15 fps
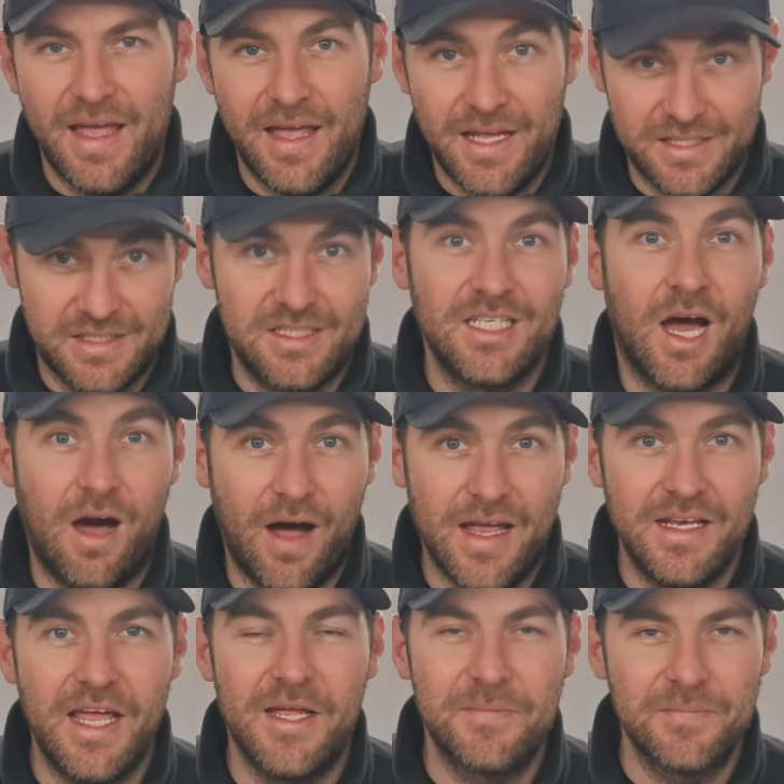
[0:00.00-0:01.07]
It's
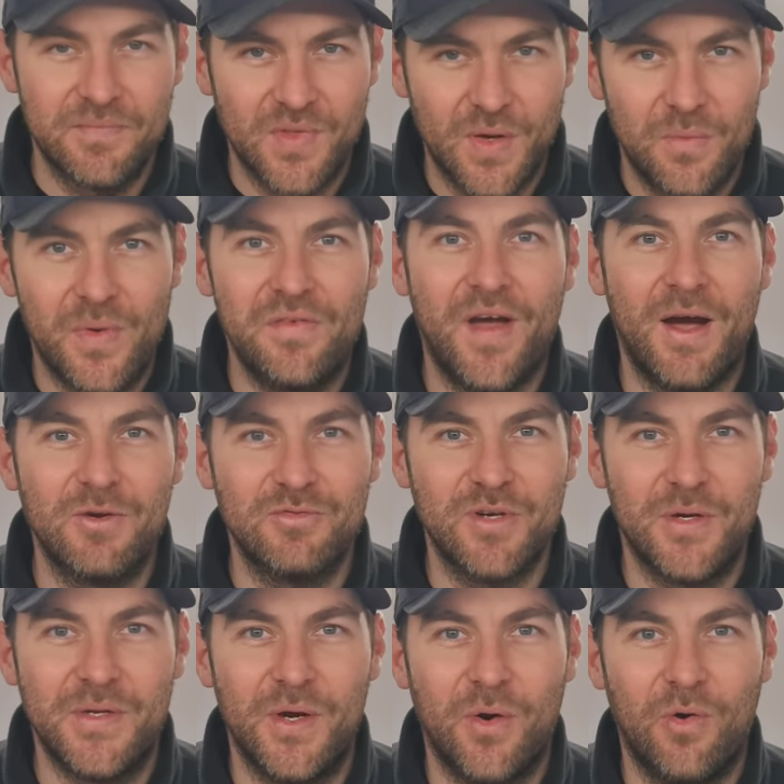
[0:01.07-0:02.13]
tiny. We've
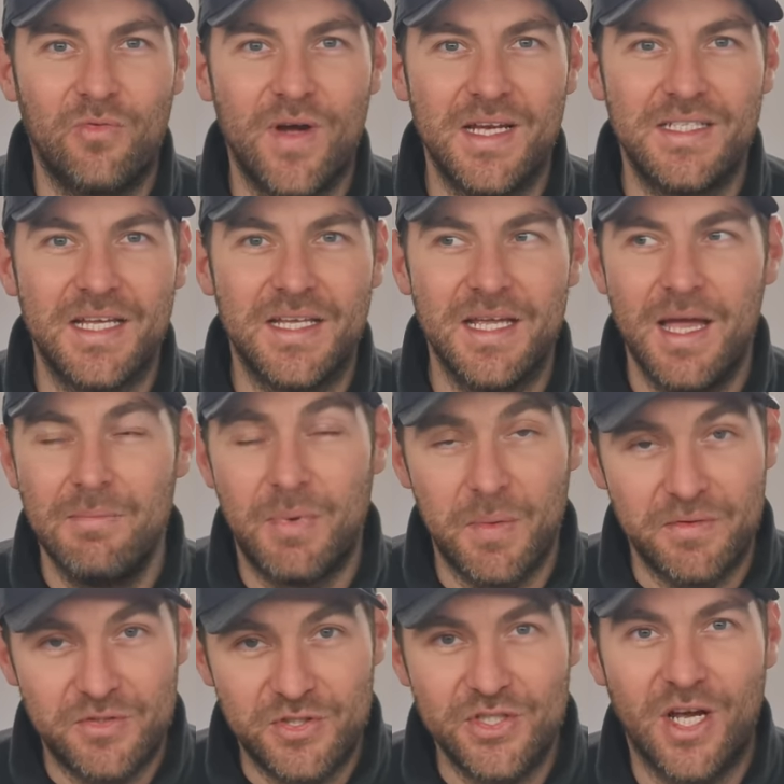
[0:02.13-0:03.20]
outgrown it already, but
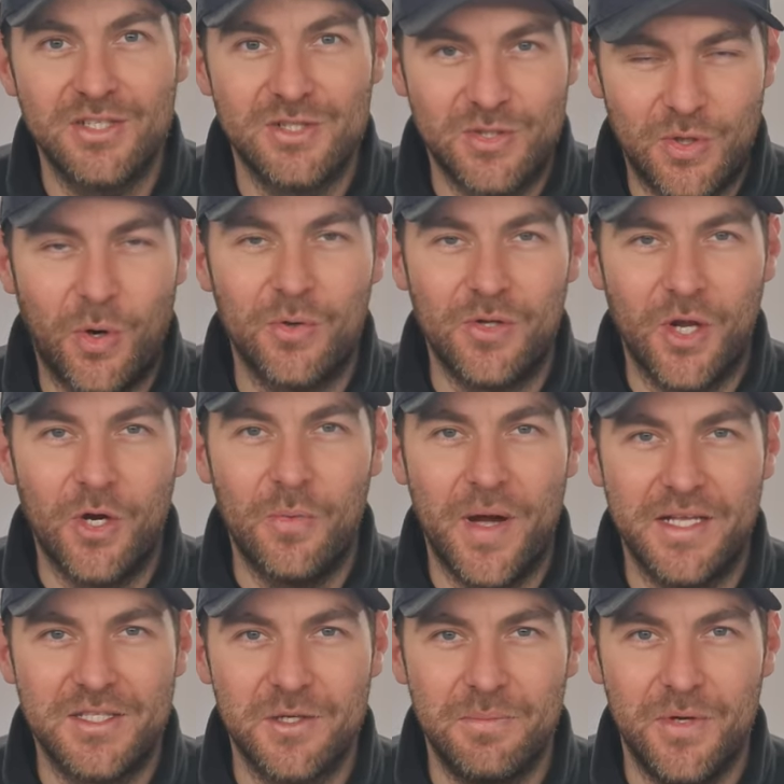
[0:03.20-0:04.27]
we've just got
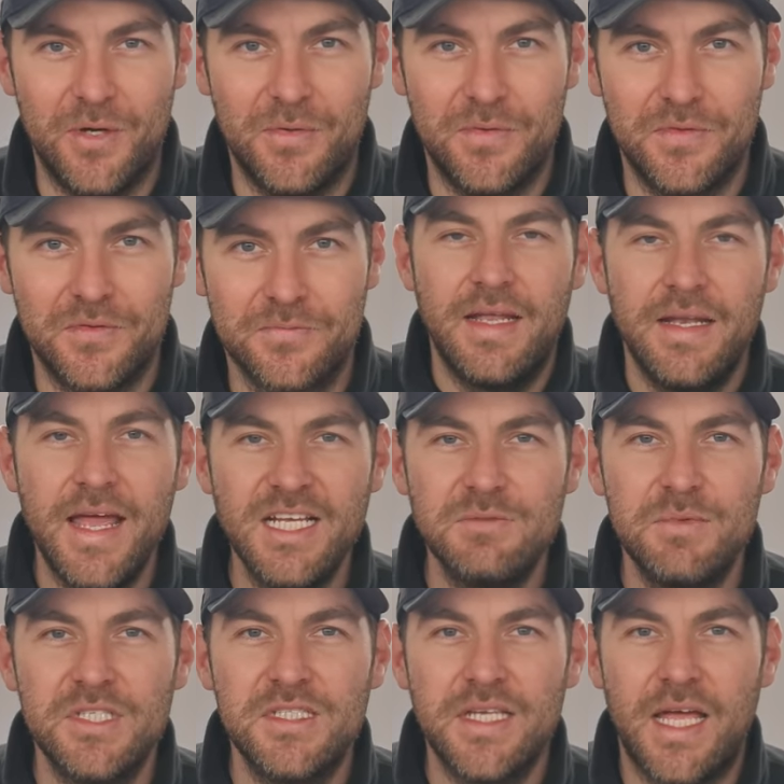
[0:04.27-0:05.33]
nowhere to move. Next
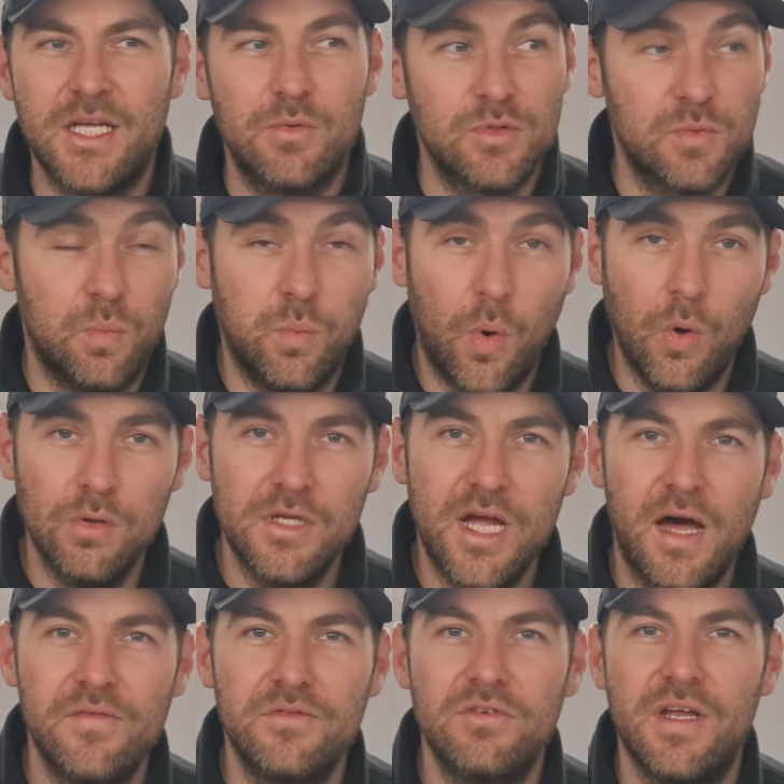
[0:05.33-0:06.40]
mistake was wall
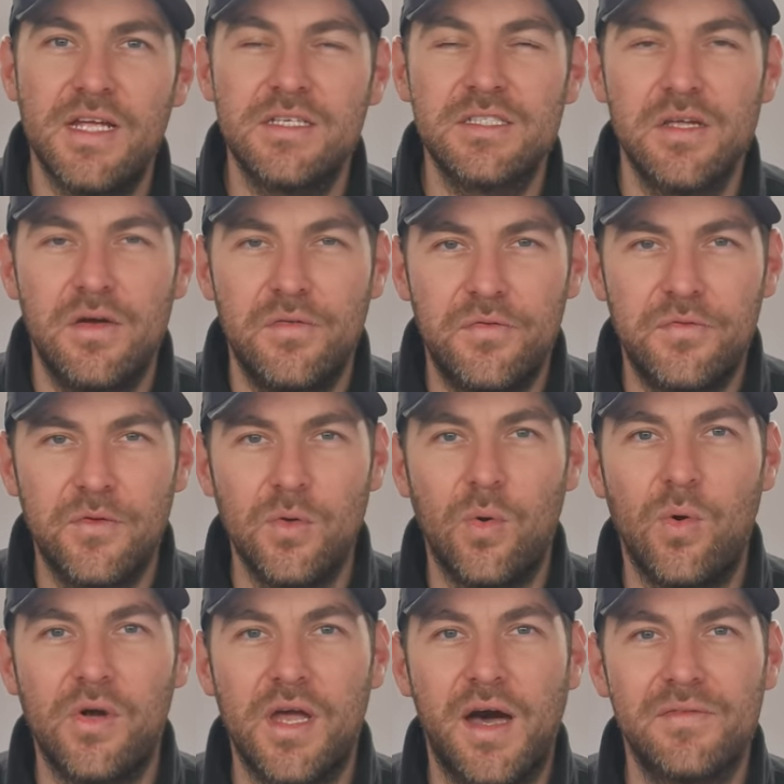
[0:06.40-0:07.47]
coverings,
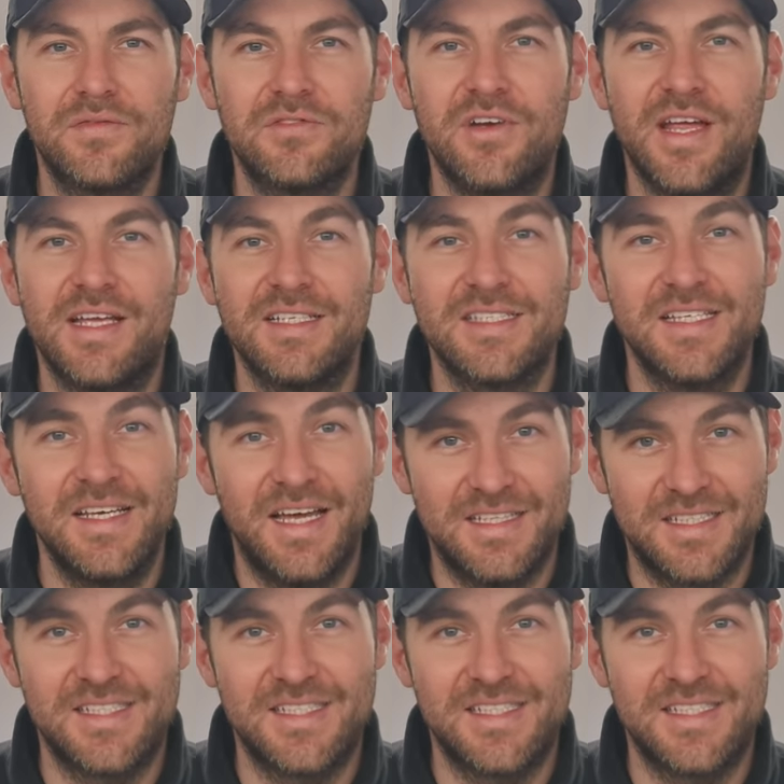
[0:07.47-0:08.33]
floor coverings, and